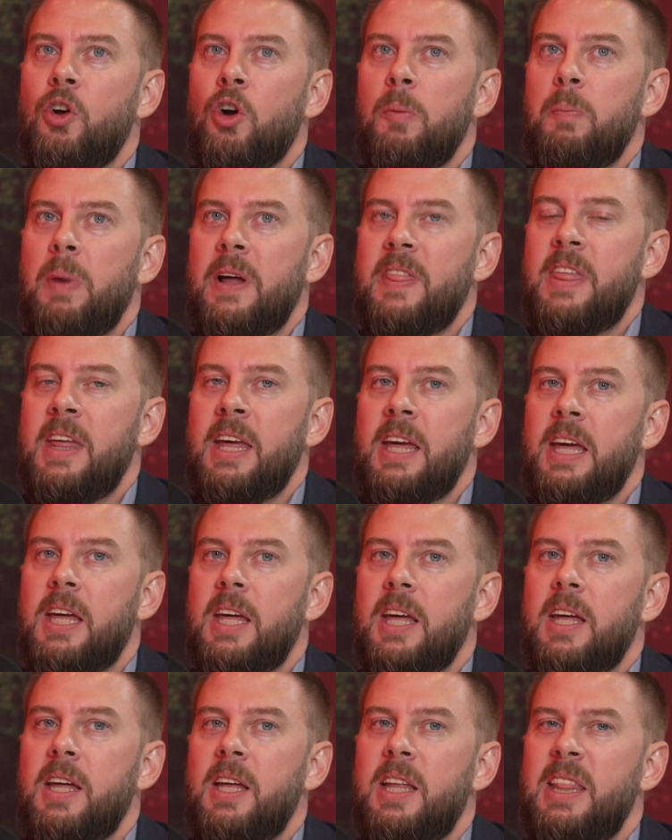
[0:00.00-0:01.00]
I think
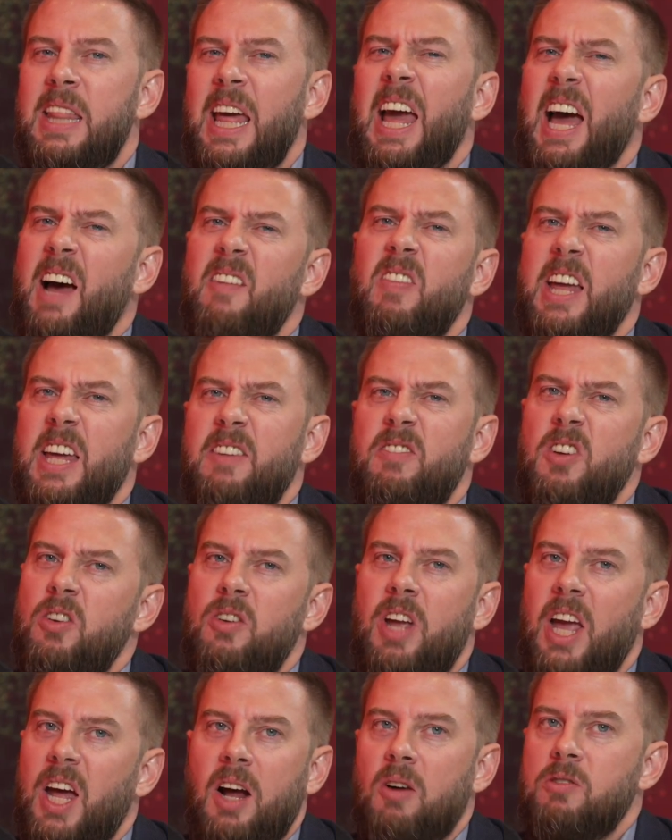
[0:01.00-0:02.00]
they have, like, if you
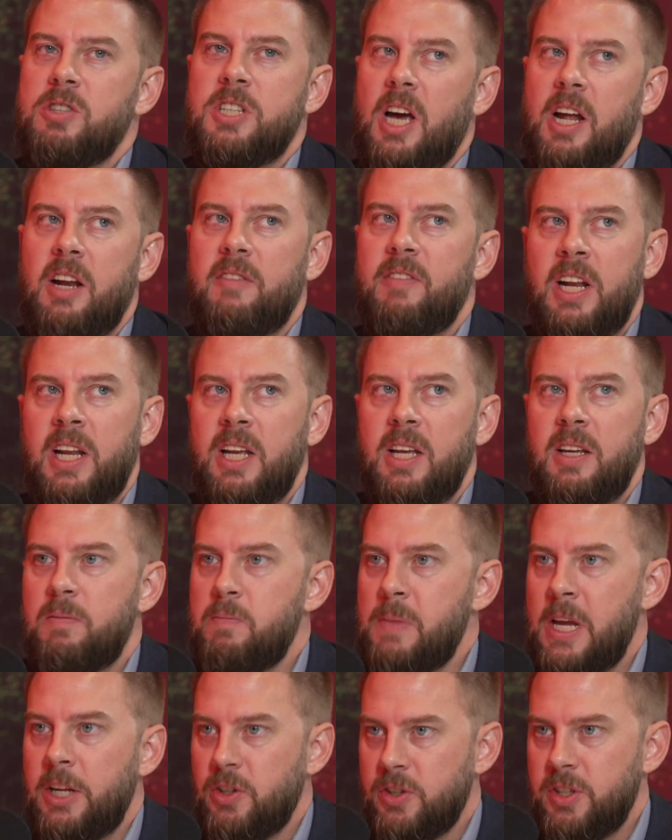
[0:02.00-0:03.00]
get outside of any
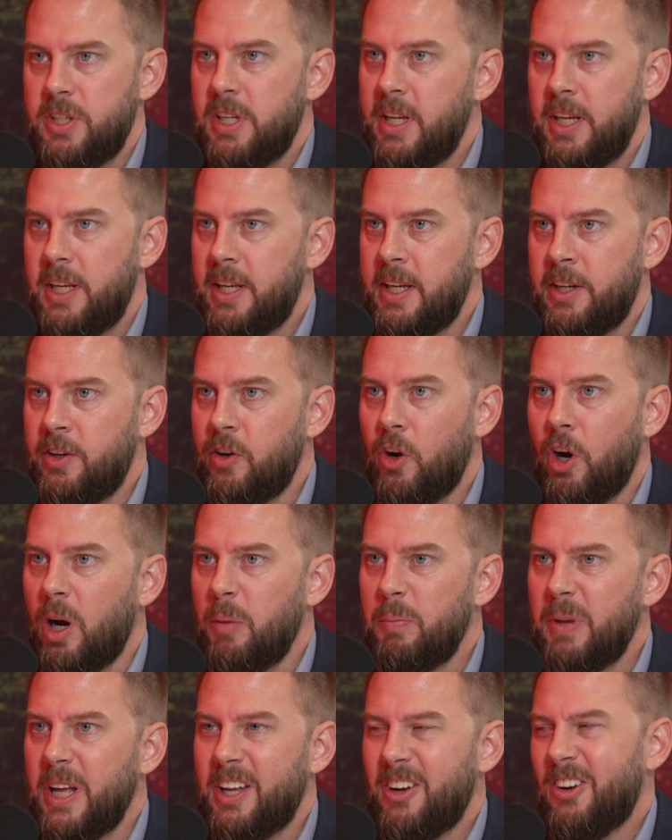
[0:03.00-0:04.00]
major city in
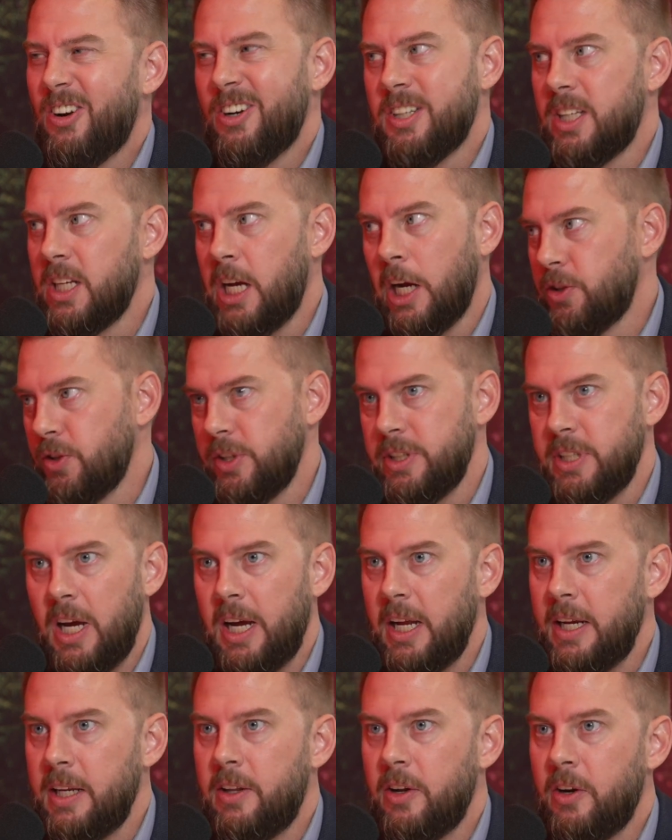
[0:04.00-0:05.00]
Europe, like you're into the
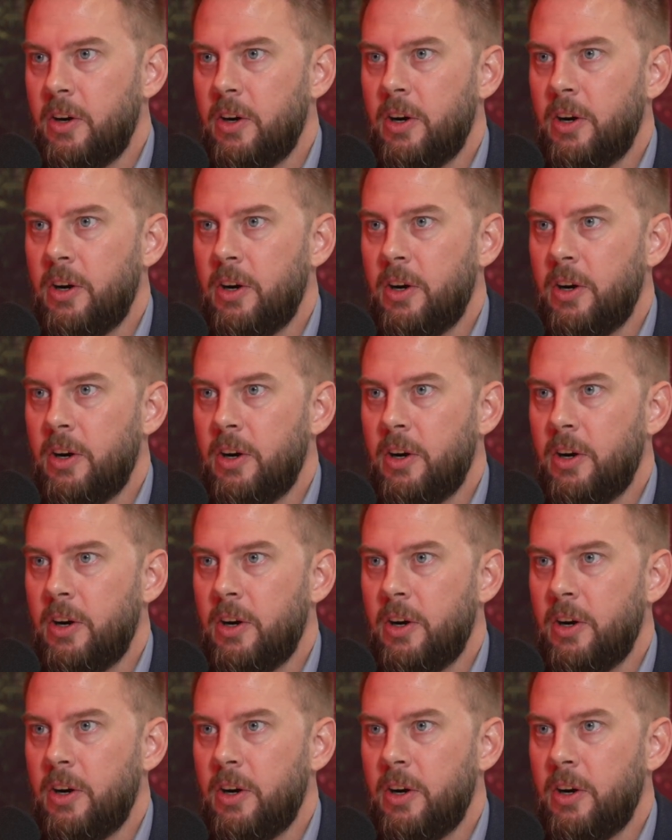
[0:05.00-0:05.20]
countryside, they're